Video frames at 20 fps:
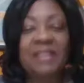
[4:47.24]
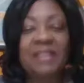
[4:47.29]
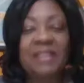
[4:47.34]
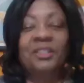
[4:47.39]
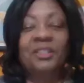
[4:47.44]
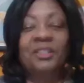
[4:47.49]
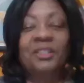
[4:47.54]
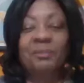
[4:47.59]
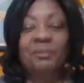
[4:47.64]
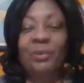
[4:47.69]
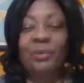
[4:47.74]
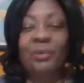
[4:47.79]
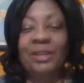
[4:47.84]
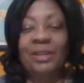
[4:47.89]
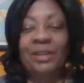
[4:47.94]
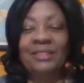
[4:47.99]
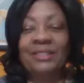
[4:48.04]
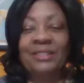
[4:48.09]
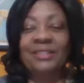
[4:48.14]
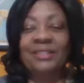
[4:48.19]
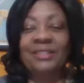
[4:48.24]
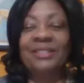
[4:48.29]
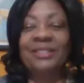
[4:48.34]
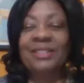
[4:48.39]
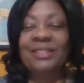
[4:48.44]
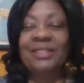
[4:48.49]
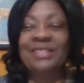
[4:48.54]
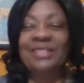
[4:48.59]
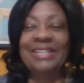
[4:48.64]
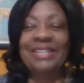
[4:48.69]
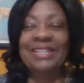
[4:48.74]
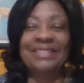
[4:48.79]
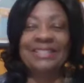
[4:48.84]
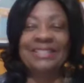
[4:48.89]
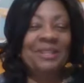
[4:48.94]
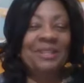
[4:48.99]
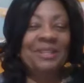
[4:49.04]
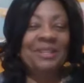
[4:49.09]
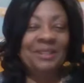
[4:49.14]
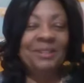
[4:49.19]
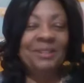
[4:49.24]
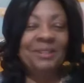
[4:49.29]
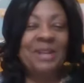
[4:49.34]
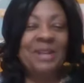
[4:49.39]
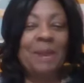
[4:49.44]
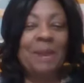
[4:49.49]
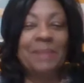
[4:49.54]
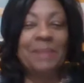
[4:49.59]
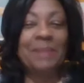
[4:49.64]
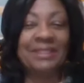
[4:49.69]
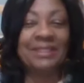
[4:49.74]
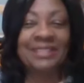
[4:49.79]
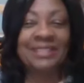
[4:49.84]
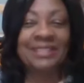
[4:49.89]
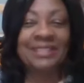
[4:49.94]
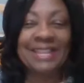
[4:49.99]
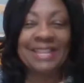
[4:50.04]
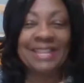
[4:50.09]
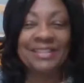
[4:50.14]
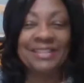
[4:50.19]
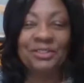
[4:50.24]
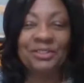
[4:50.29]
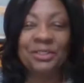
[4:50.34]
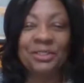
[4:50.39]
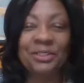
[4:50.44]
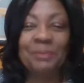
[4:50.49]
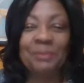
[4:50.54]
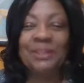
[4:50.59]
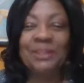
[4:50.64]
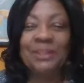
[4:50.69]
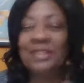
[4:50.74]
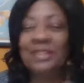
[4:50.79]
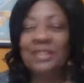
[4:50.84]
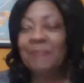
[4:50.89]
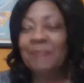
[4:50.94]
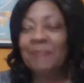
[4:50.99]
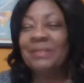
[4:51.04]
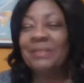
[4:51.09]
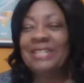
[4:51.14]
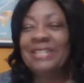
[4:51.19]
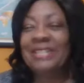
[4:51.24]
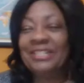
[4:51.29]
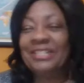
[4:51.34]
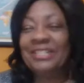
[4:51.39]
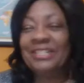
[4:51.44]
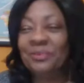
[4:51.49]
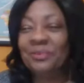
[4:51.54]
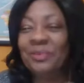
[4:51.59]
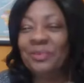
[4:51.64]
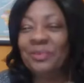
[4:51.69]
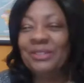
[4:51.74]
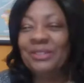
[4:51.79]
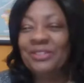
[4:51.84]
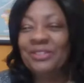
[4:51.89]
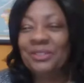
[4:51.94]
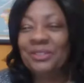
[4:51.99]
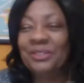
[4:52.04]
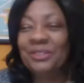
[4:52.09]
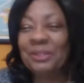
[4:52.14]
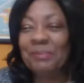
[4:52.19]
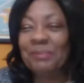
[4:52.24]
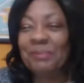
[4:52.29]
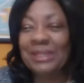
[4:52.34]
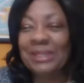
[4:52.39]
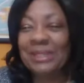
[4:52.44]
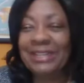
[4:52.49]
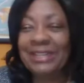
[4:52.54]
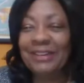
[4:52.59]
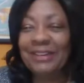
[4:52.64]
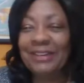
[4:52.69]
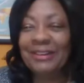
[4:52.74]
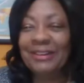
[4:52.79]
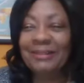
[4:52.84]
point. Good, succinct comments. Thank you so much. Manisha, why don't you jump in here?